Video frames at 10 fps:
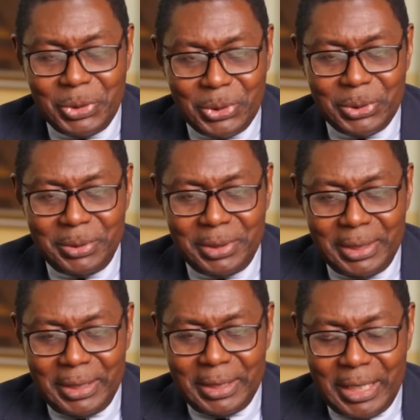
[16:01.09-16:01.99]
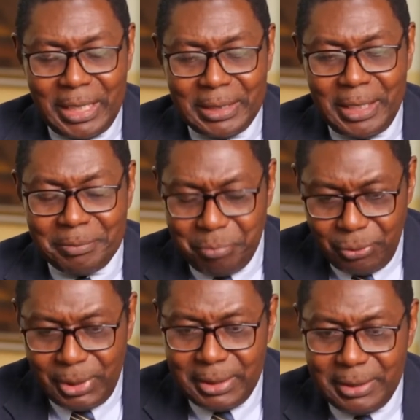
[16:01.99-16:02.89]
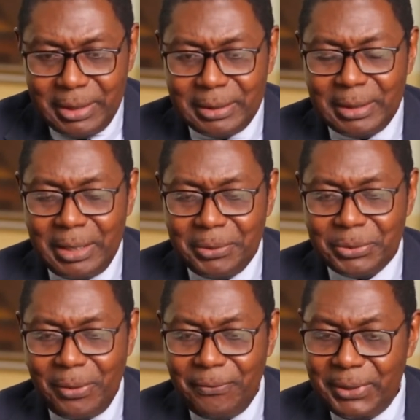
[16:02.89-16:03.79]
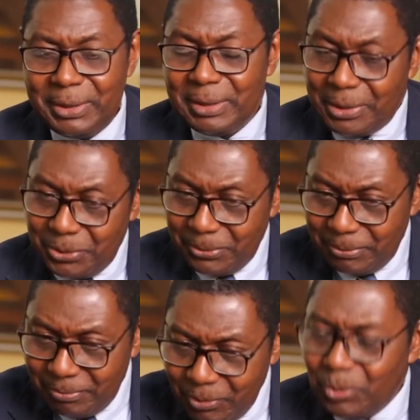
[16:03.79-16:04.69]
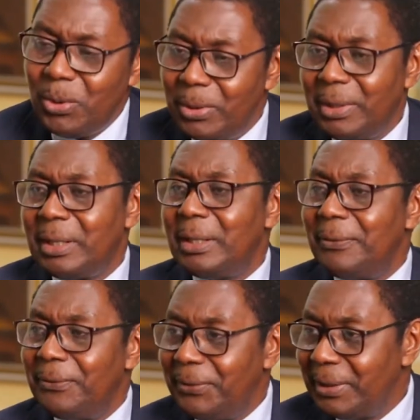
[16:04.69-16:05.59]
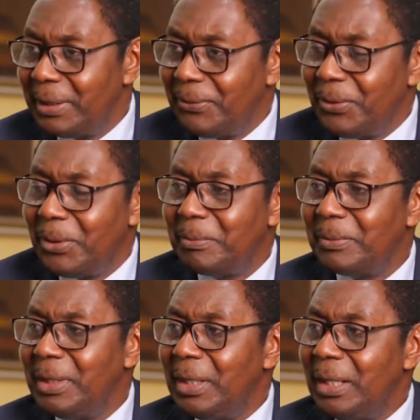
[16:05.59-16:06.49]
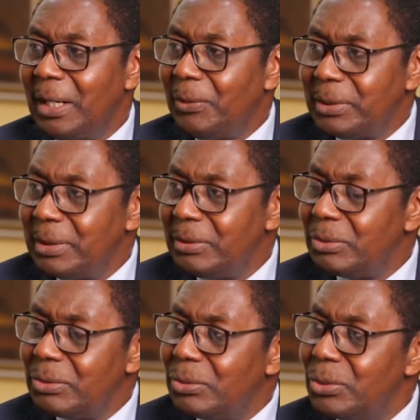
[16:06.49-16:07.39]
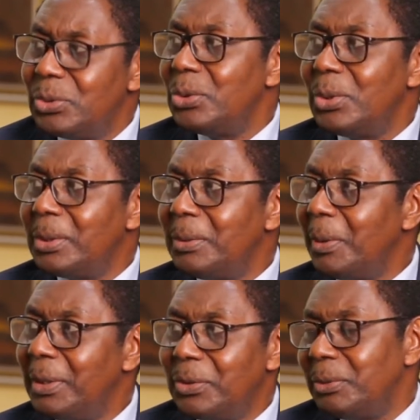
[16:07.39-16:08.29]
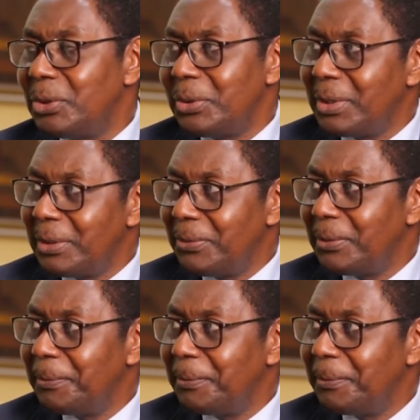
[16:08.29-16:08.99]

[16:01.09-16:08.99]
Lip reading: though I had prayed and I was convinced I should go there and fill a form, I wasn't too sure it would be successful.